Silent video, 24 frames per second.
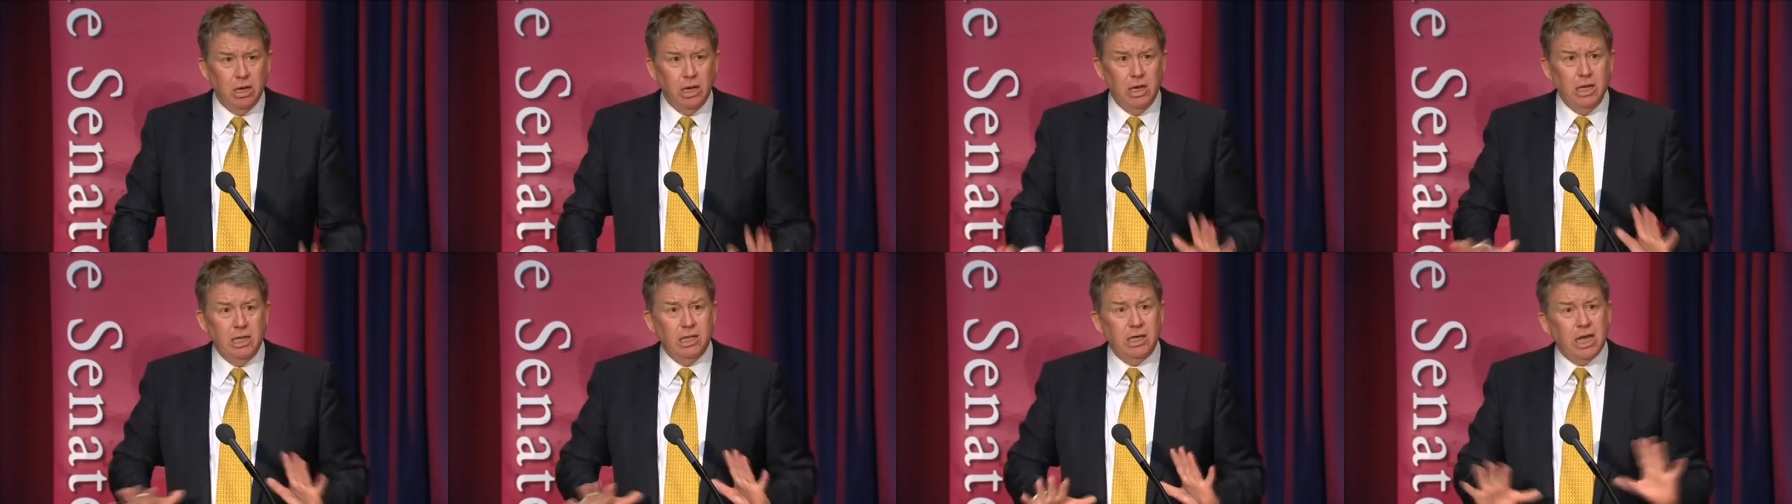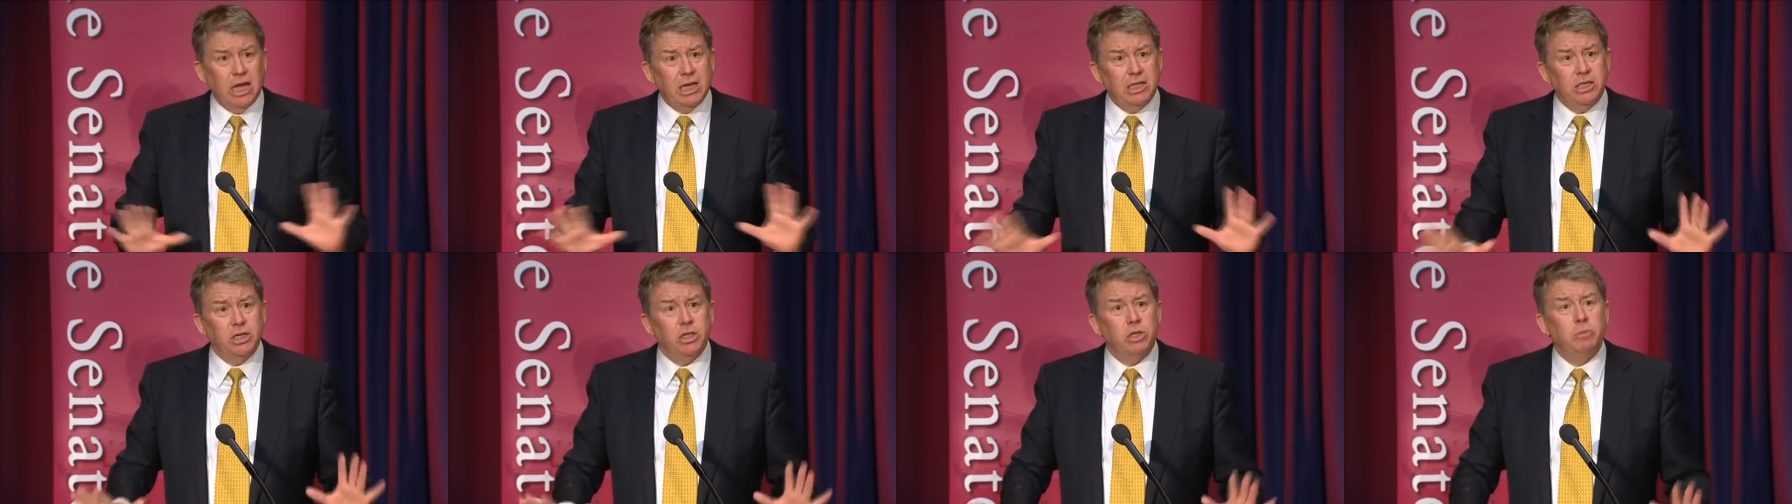in the
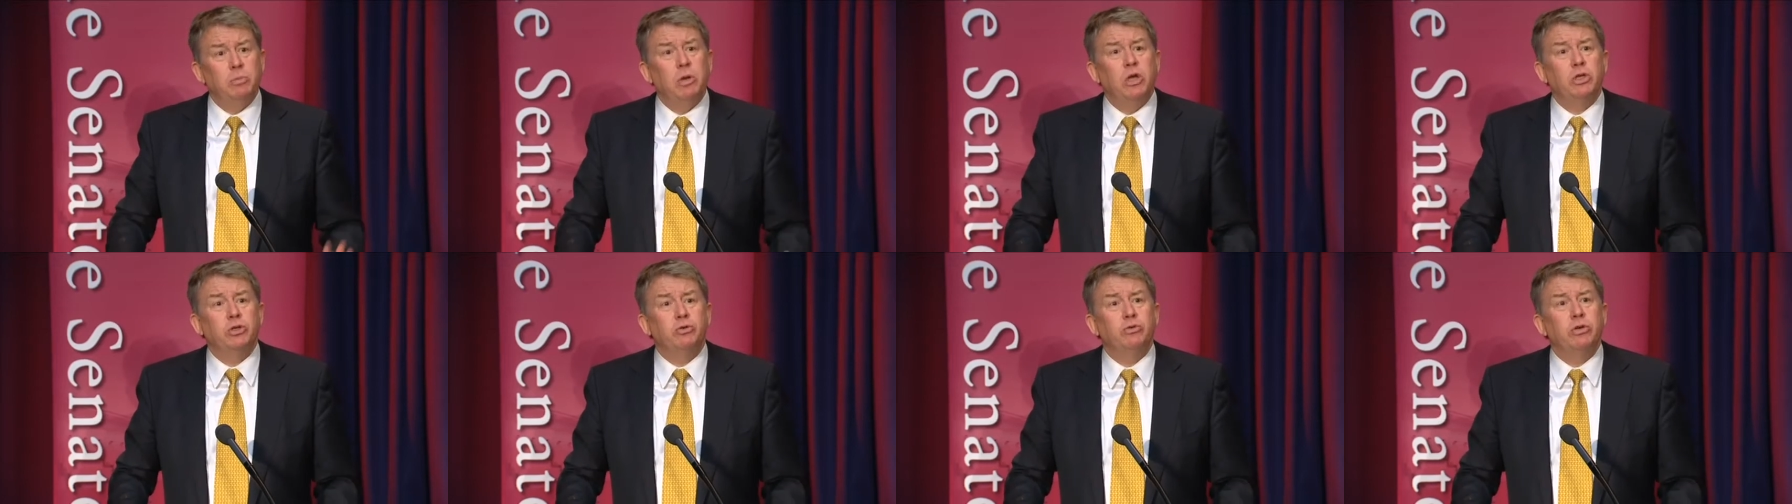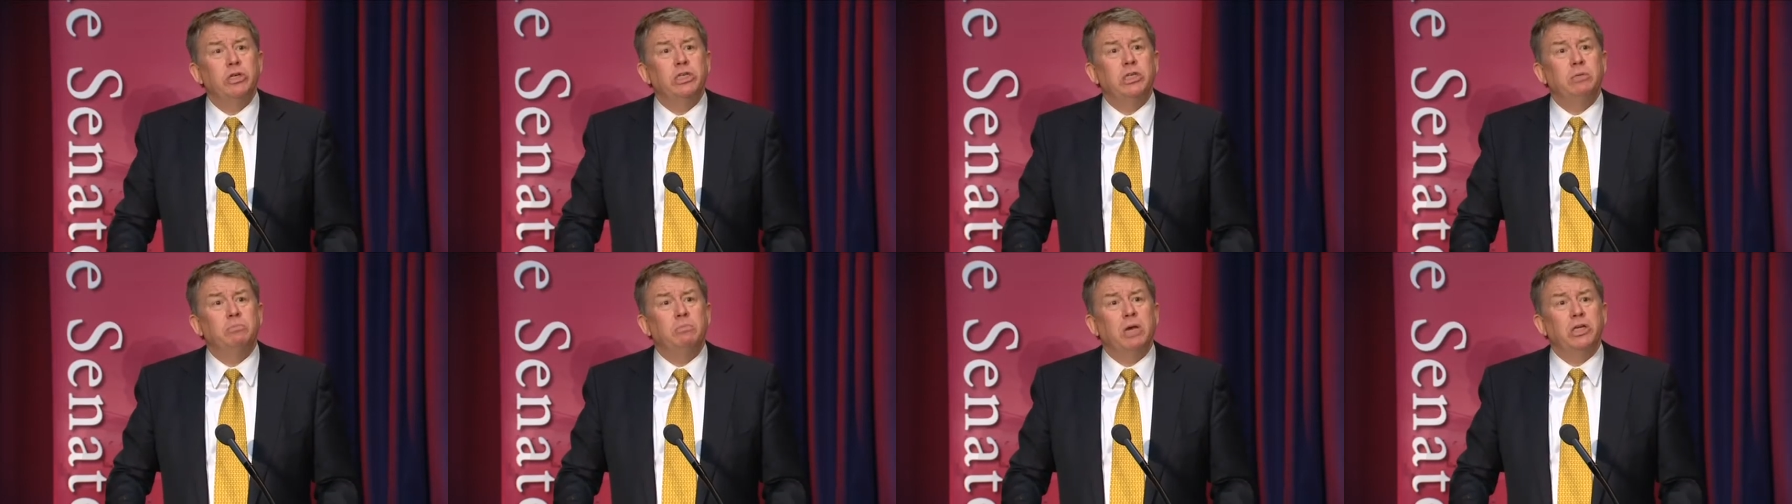case of the most
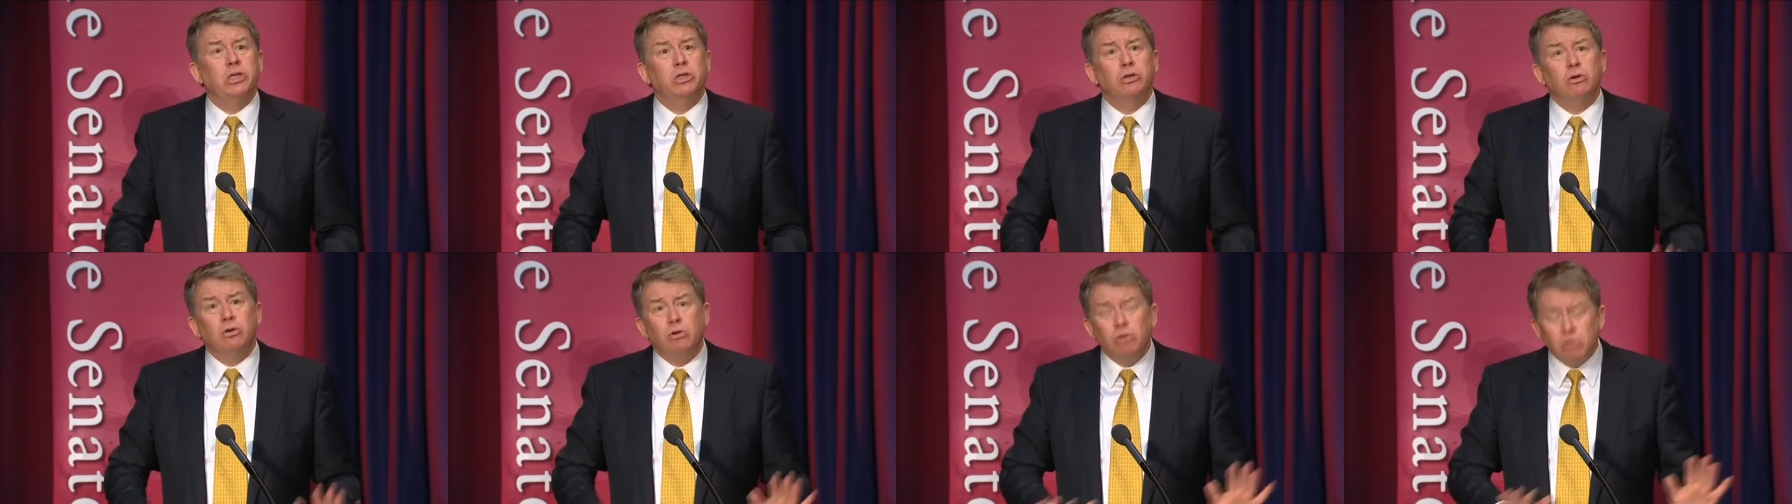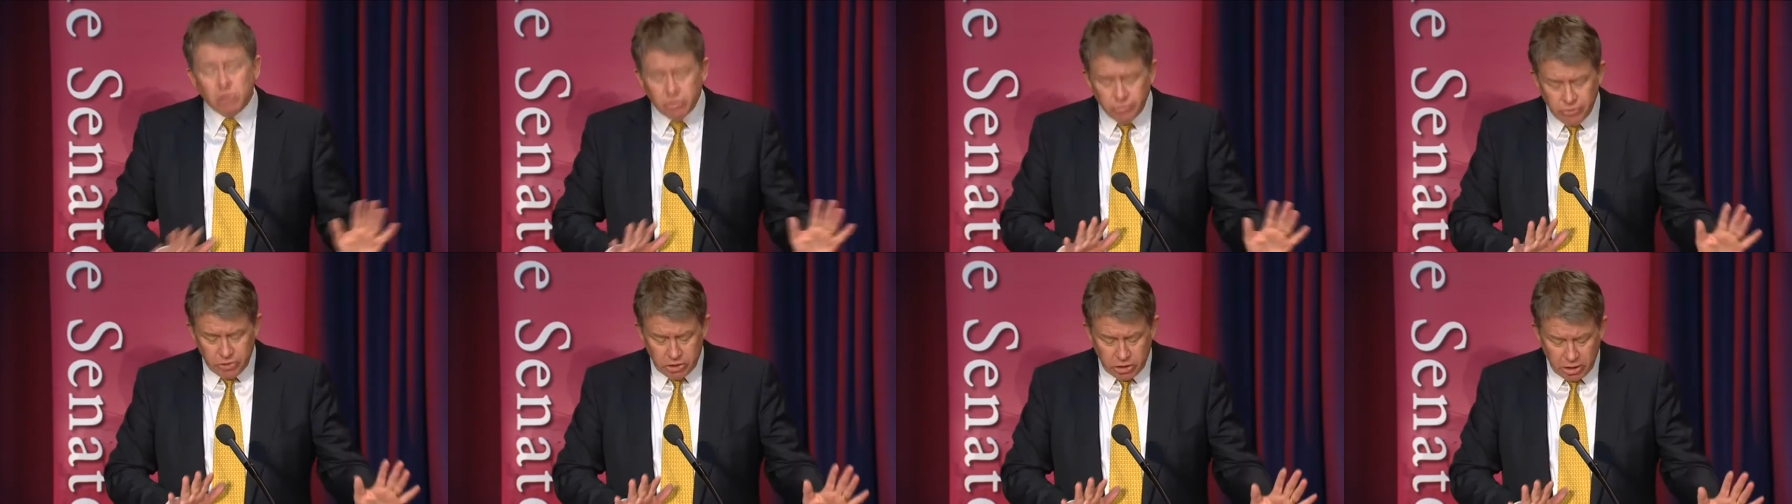recent budget,
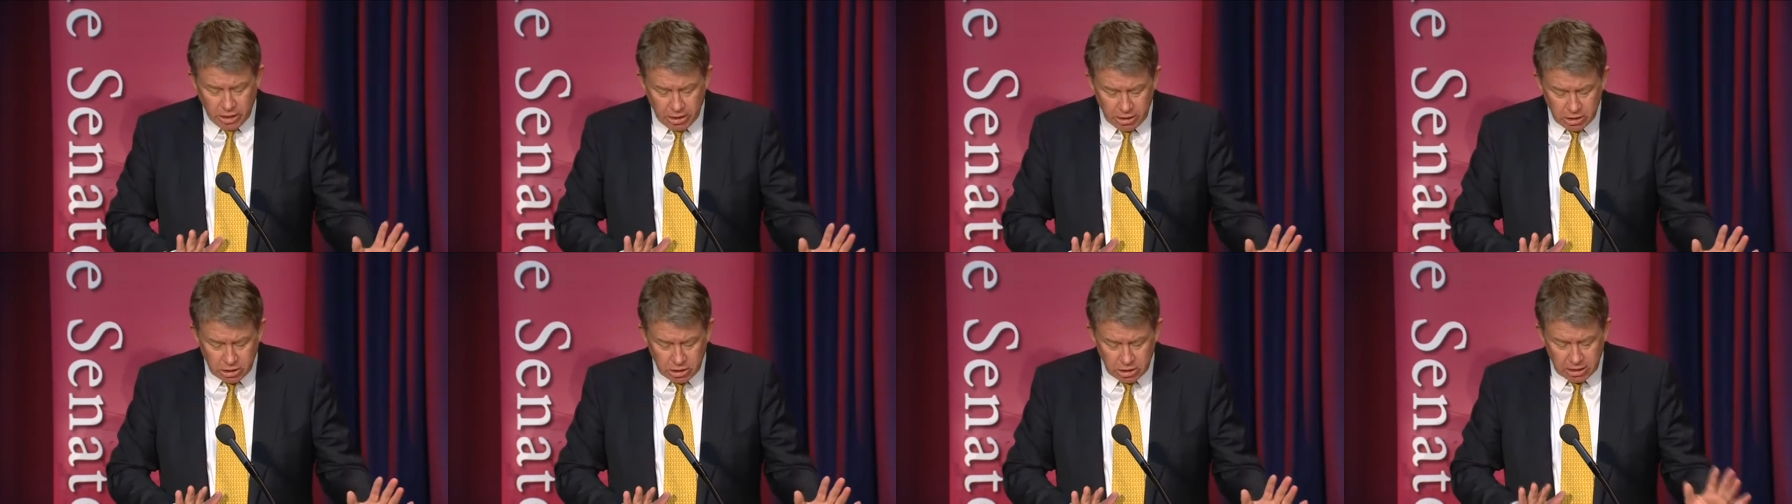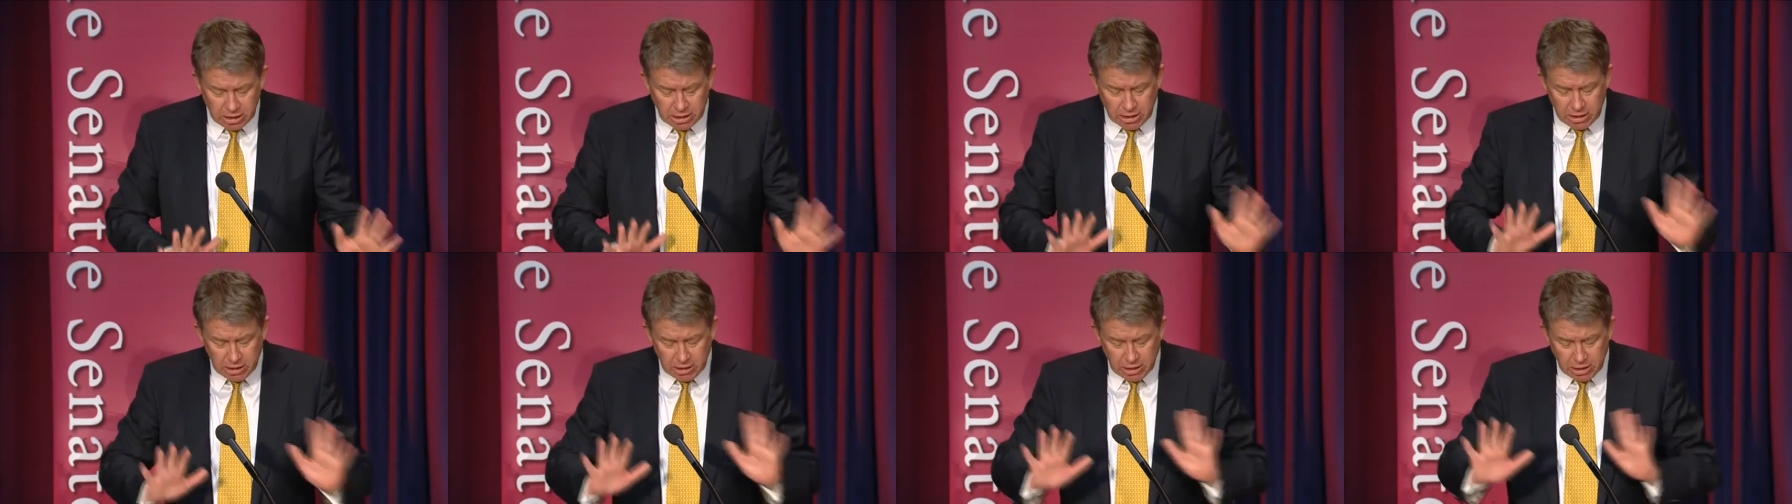all of the changes
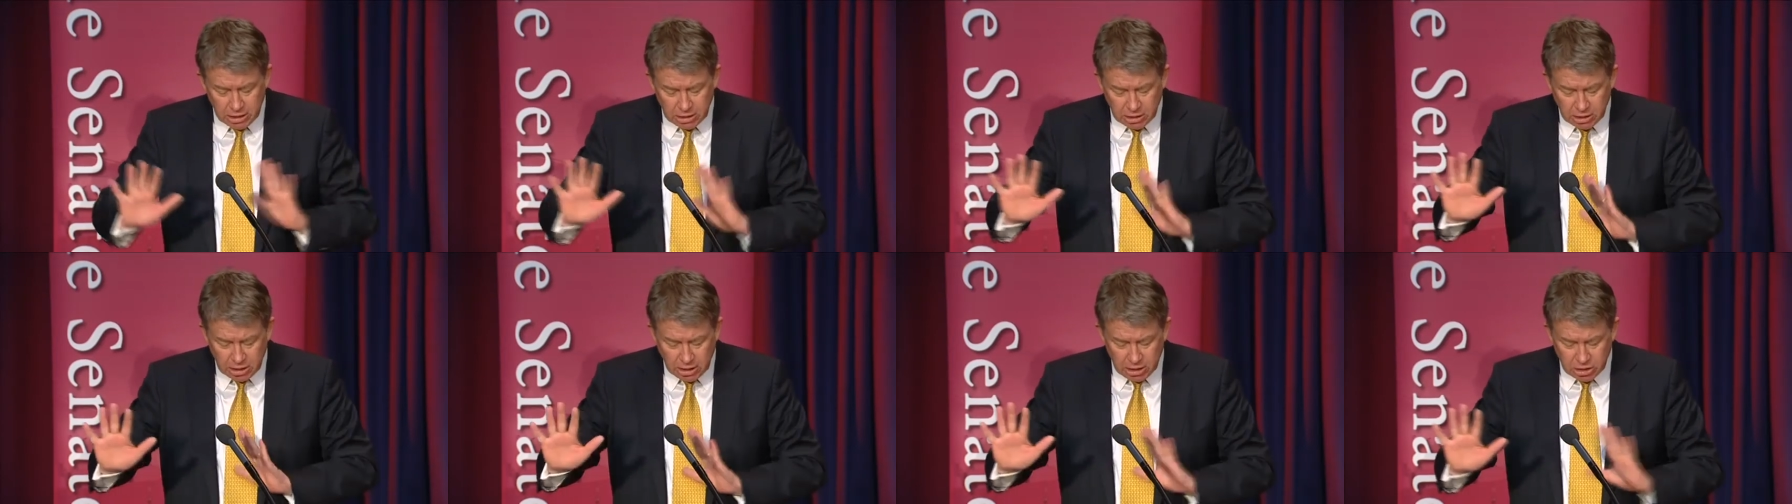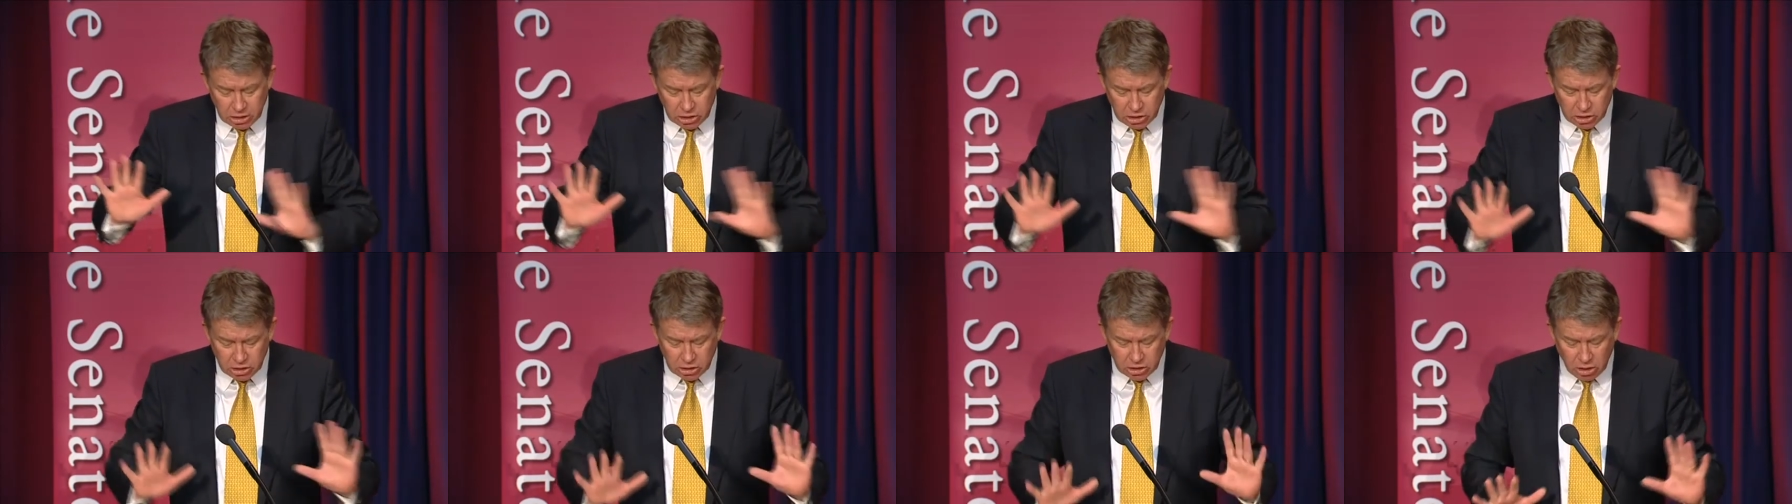to
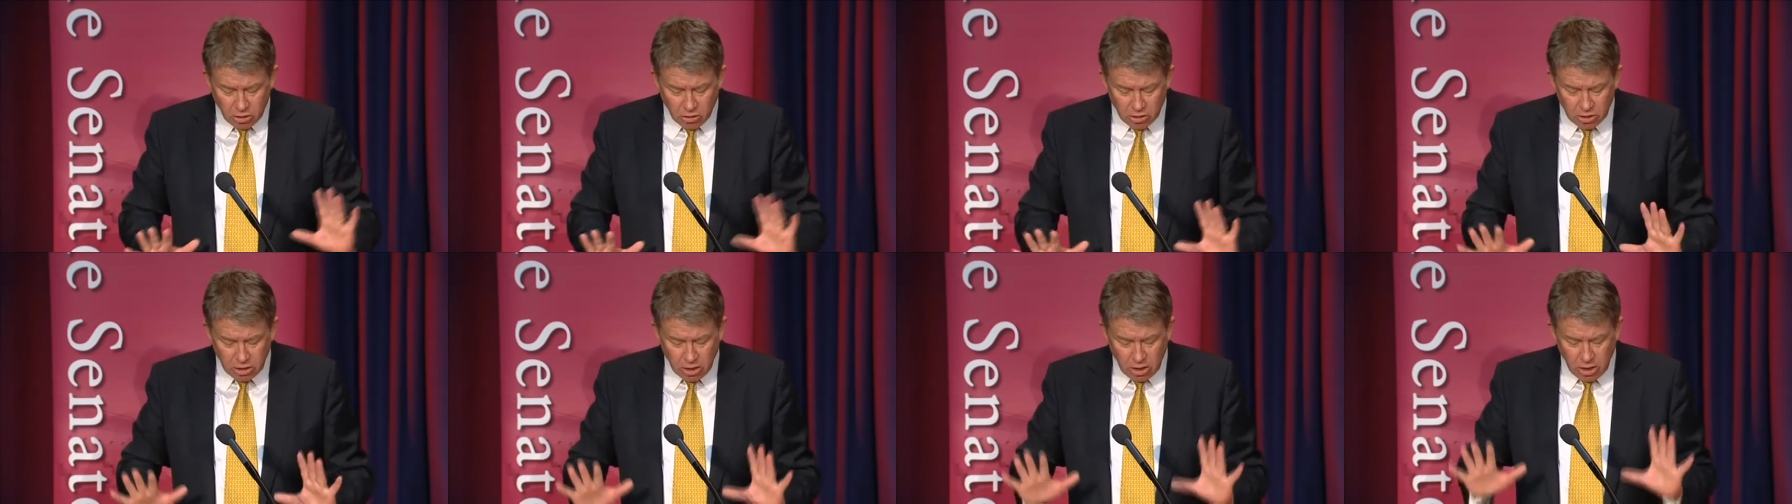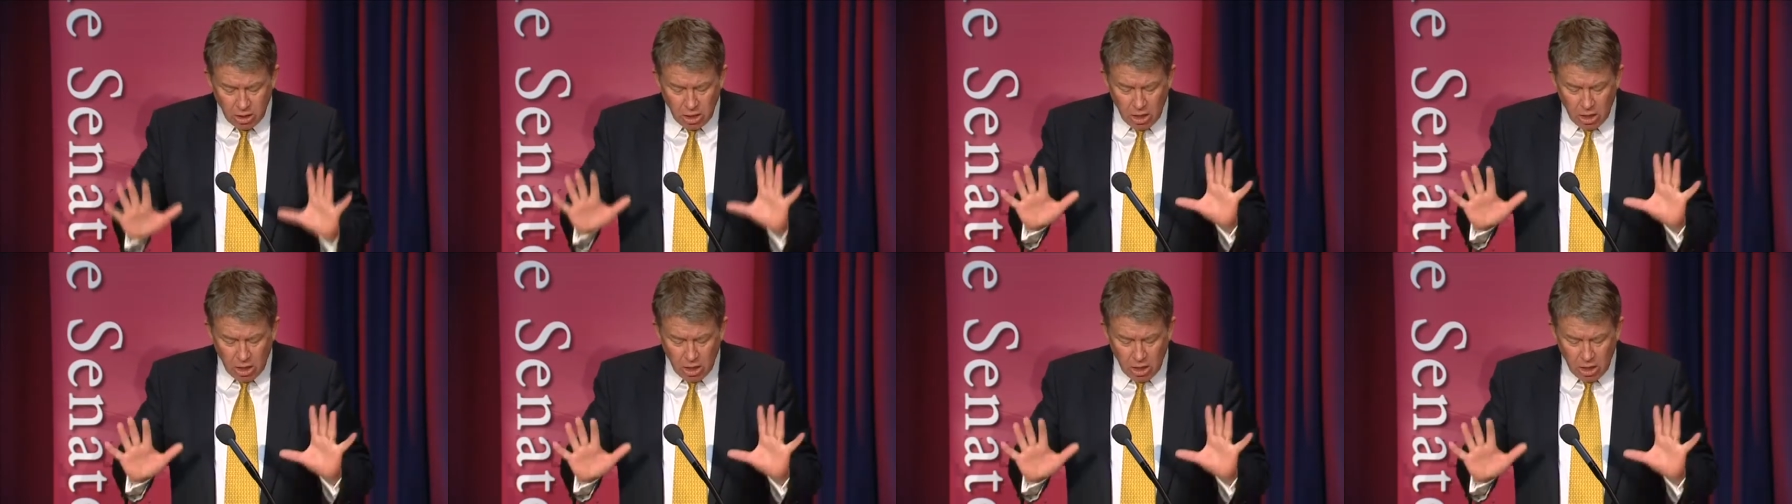indexation and so on